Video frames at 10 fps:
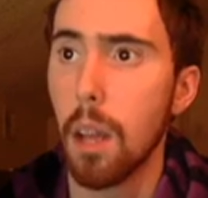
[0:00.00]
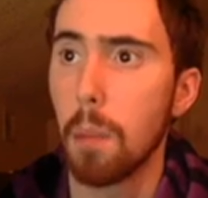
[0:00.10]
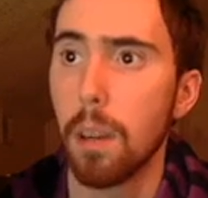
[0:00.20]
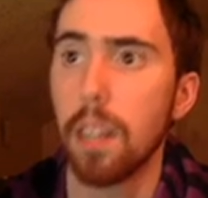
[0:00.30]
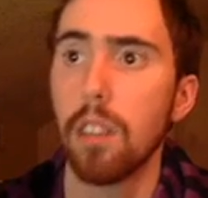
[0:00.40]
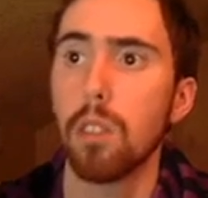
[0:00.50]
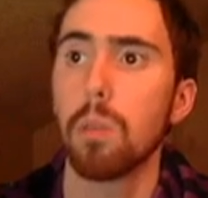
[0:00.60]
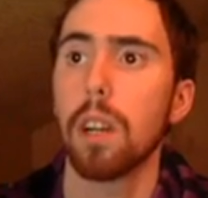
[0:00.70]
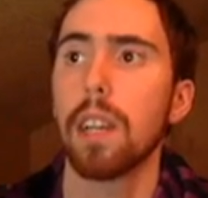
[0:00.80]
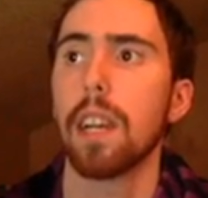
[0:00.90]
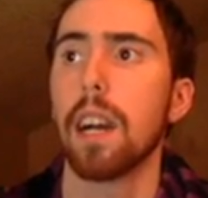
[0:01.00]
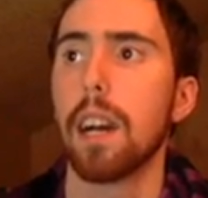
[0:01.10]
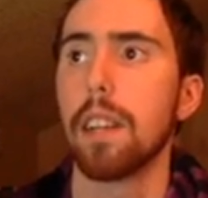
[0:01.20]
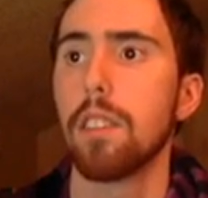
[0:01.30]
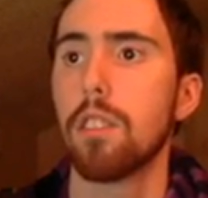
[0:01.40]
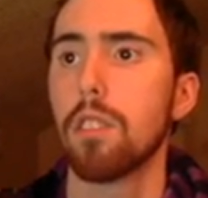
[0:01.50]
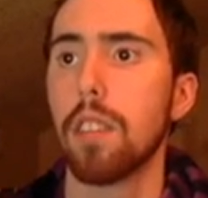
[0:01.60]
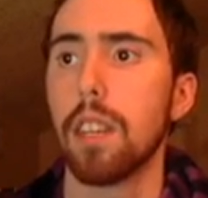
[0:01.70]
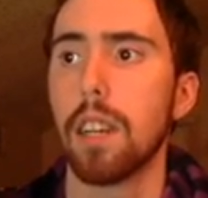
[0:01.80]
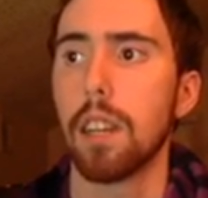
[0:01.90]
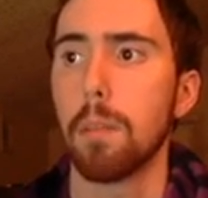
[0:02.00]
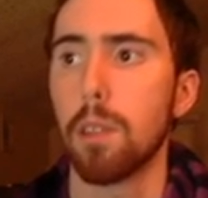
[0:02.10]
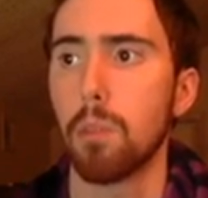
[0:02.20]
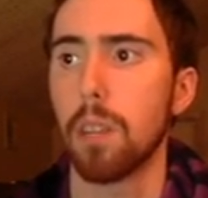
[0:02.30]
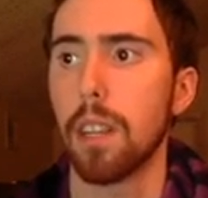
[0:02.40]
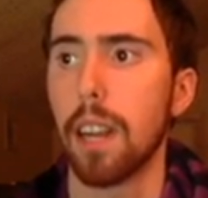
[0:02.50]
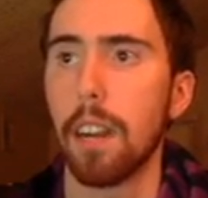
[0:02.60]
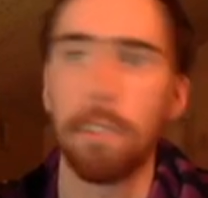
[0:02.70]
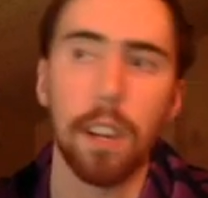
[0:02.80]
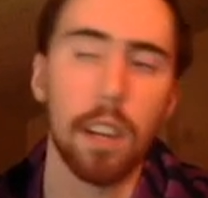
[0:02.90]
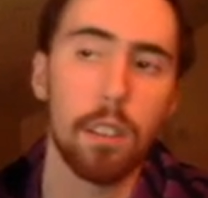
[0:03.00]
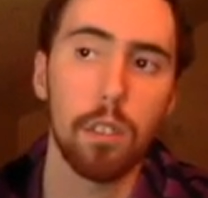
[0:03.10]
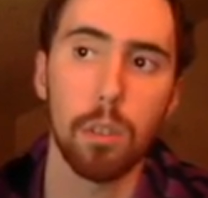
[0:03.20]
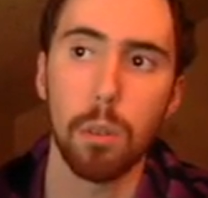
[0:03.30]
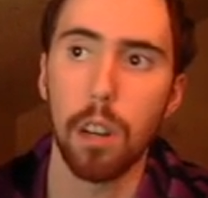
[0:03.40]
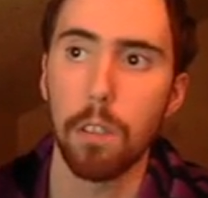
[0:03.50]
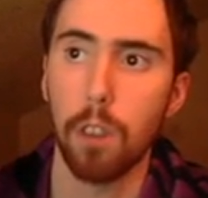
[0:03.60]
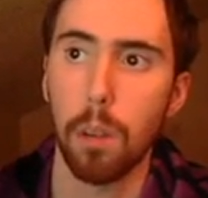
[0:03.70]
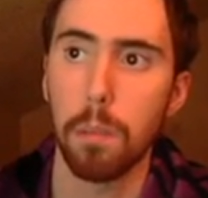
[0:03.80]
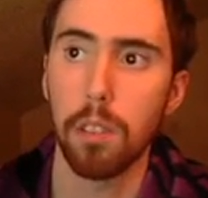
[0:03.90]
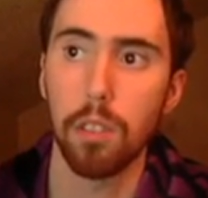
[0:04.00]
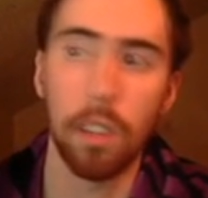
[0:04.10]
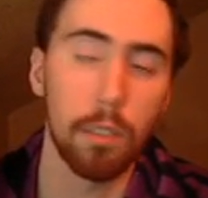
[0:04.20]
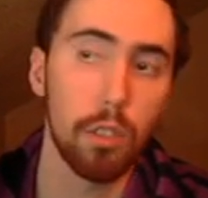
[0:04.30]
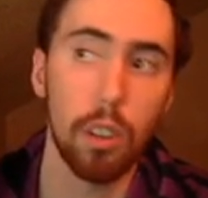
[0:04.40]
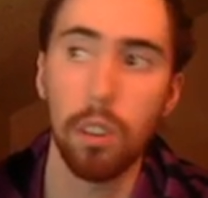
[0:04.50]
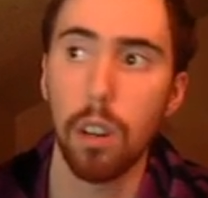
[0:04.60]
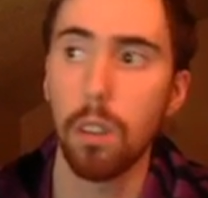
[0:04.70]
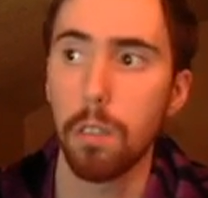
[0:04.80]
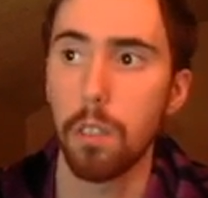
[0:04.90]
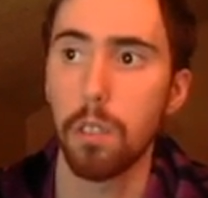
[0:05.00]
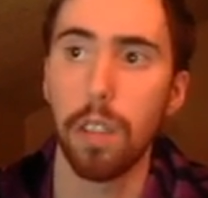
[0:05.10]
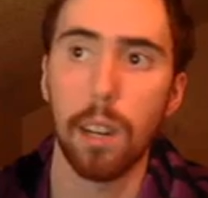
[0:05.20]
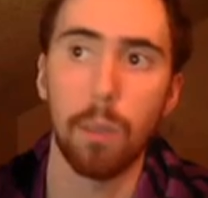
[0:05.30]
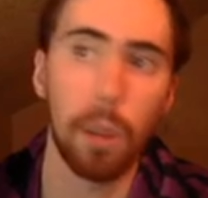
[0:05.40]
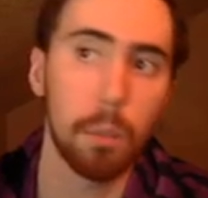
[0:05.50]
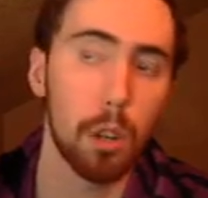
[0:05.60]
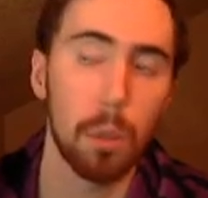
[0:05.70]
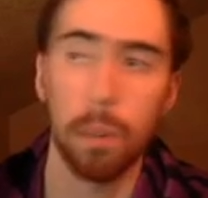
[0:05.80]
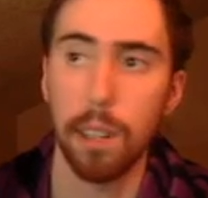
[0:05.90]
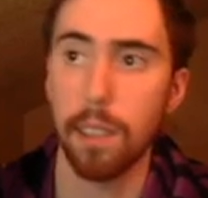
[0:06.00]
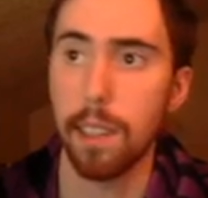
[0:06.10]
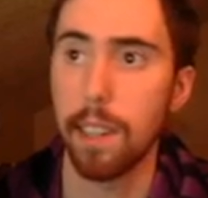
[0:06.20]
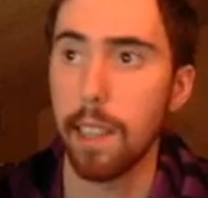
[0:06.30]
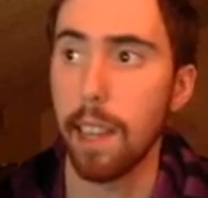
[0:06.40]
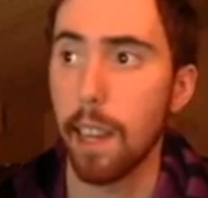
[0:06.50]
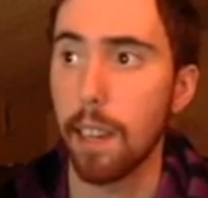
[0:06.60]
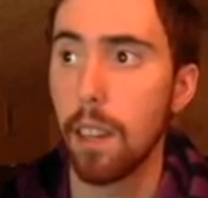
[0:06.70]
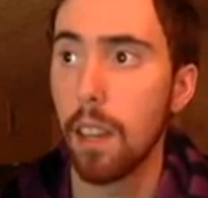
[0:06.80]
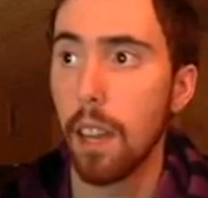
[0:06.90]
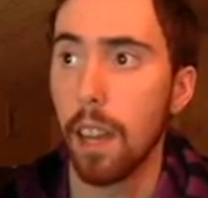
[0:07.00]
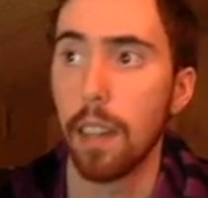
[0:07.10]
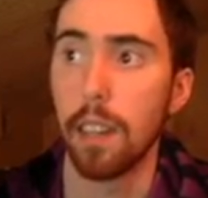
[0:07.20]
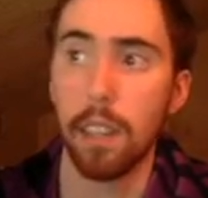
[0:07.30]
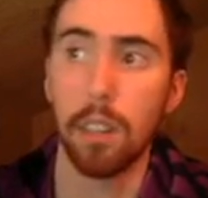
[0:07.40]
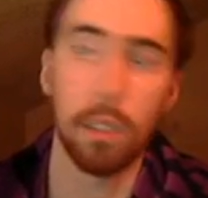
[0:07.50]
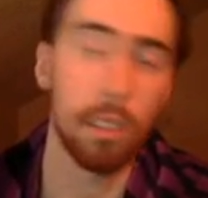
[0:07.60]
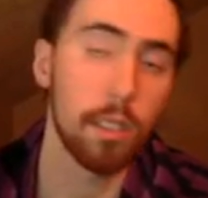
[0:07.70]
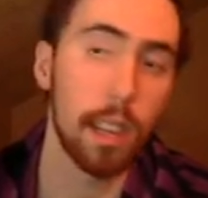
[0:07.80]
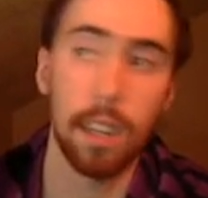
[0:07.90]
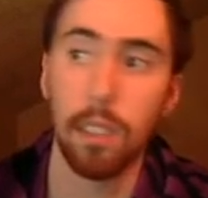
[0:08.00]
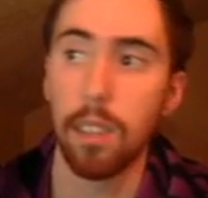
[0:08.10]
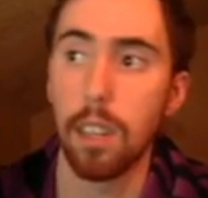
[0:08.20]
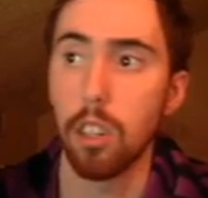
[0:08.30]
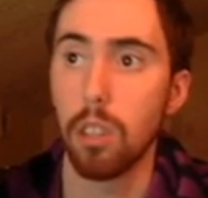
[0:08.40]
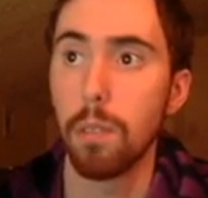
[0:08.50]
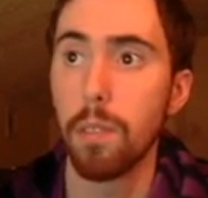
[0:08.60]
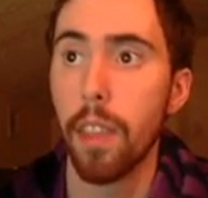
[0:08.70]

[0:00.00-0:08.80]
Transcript: But either way, uh, this is the uh, the best way that I found to farm this stuff solo if there's not a rep group or anything like that and uh, you know because that is an issue